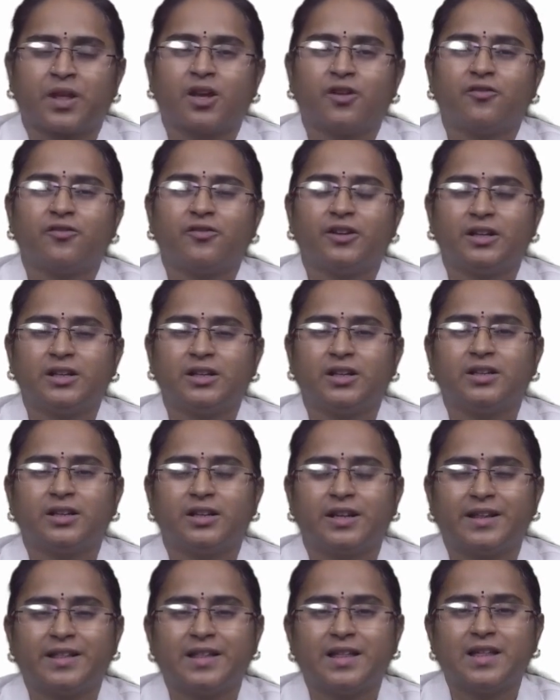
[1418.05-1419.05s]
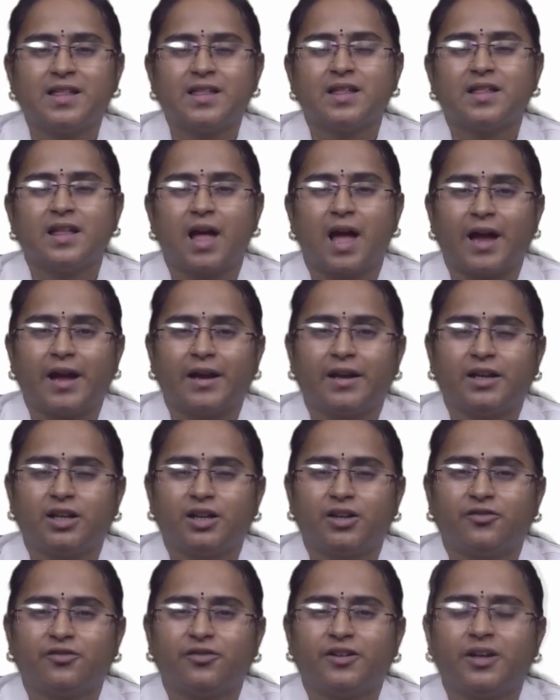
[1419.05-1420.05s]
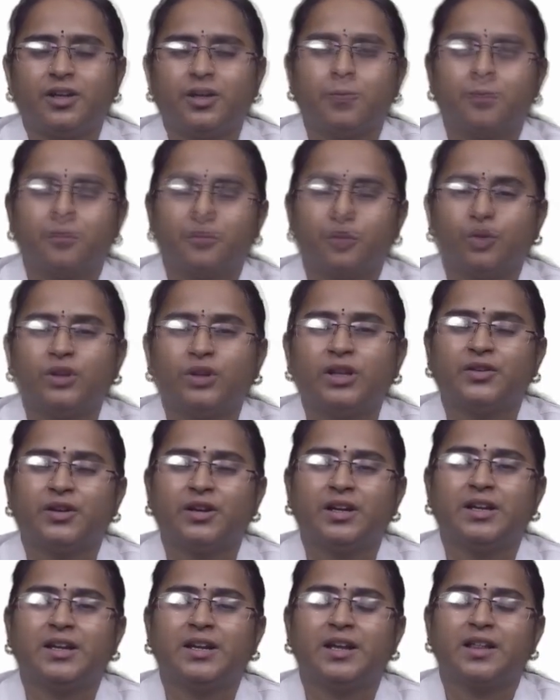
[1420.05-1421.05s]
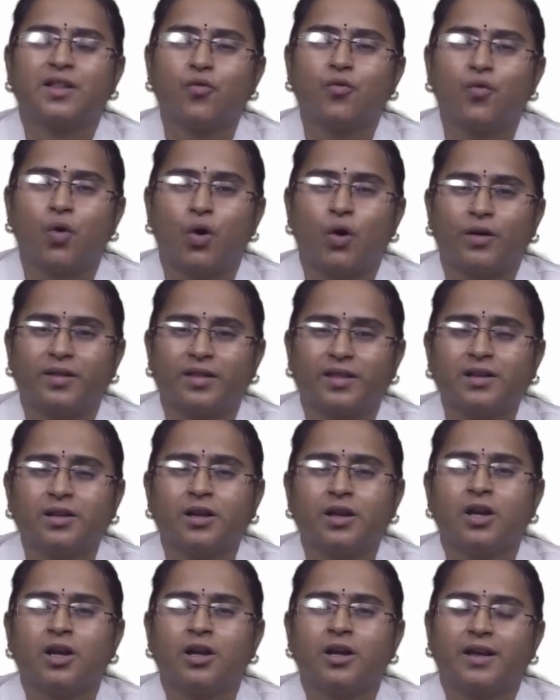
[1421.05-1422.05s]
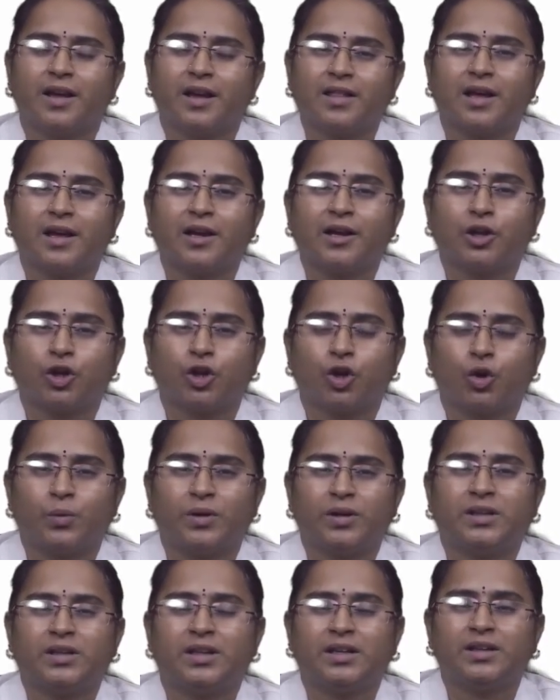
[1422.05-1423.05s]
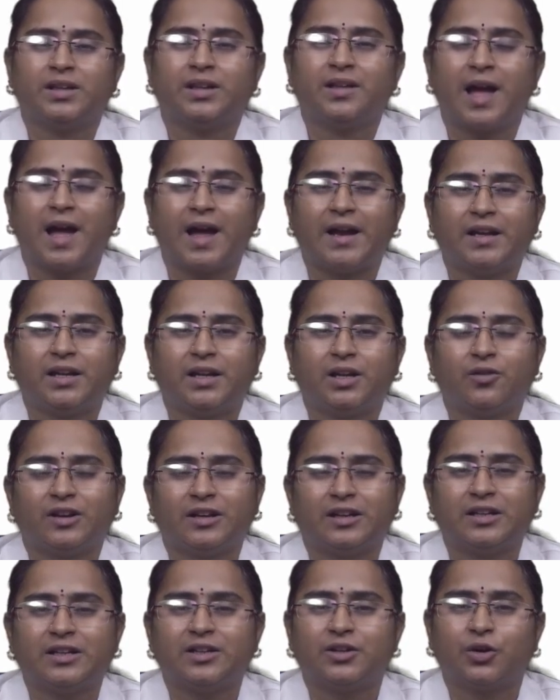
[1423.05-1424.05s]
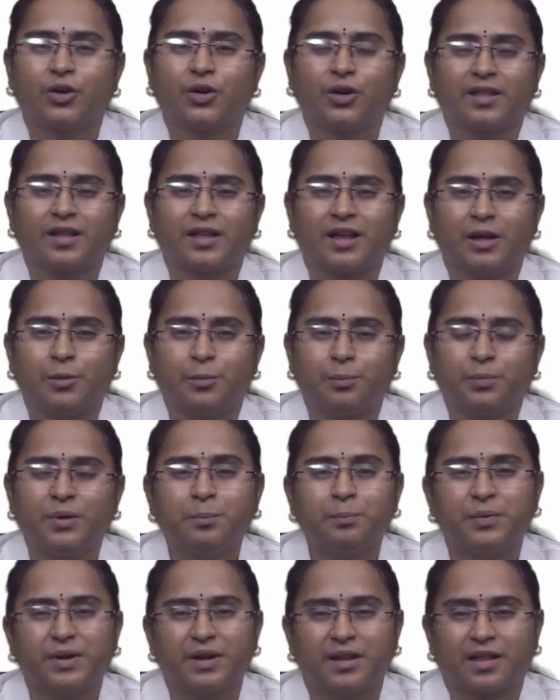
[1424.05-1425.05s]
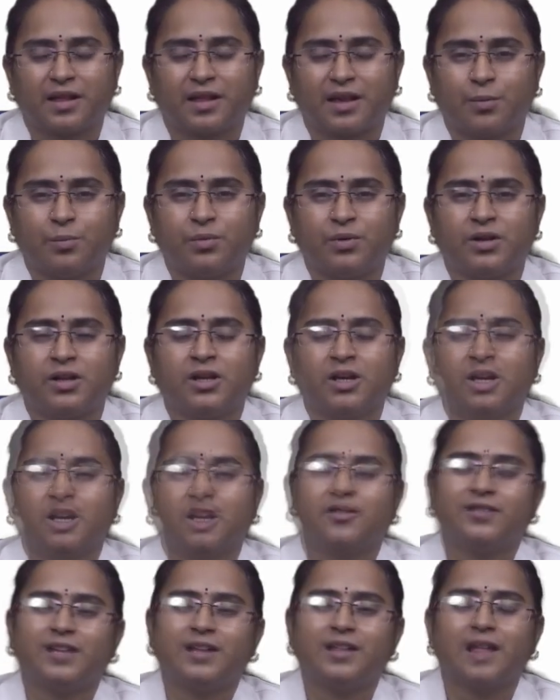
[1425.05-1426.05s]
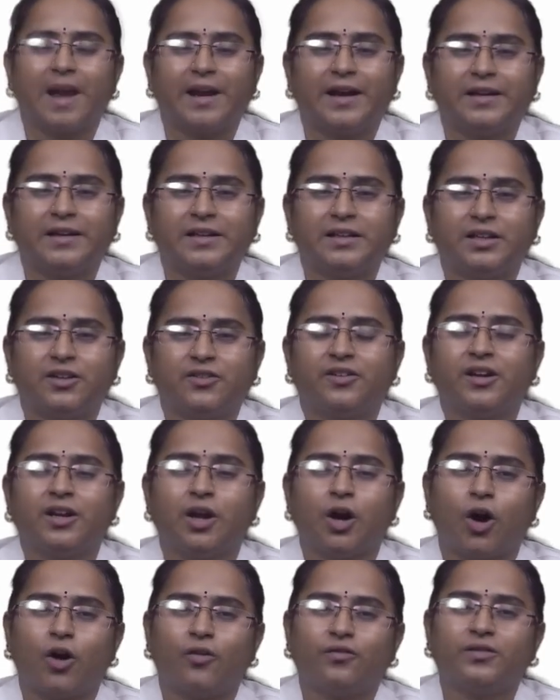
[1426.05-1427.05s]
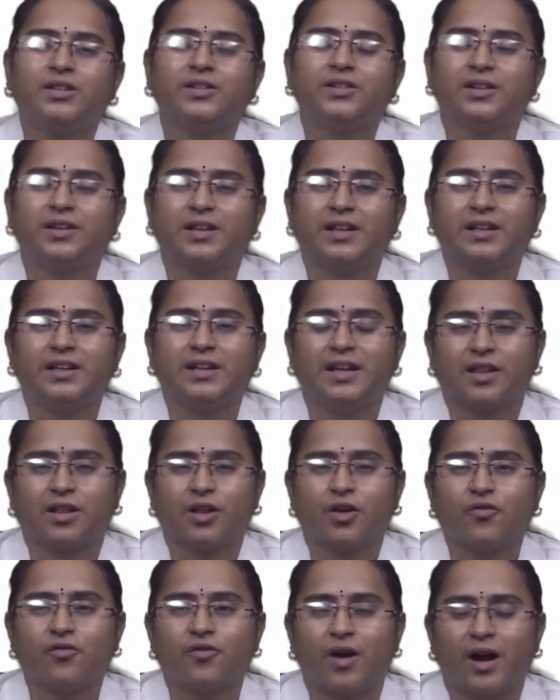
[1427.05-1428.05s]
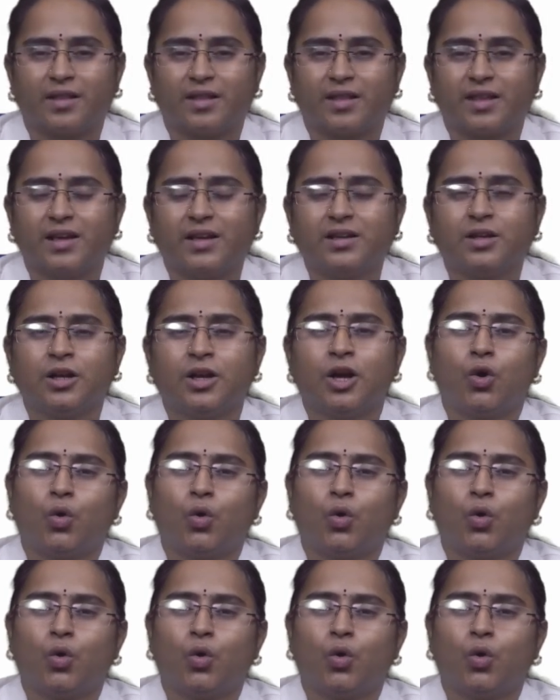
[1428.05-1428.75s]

If the disease is identified before the 3 days of onset, acyclovir, that is antiviral drugs, can be prescribed. It is identified after 3 days of onset,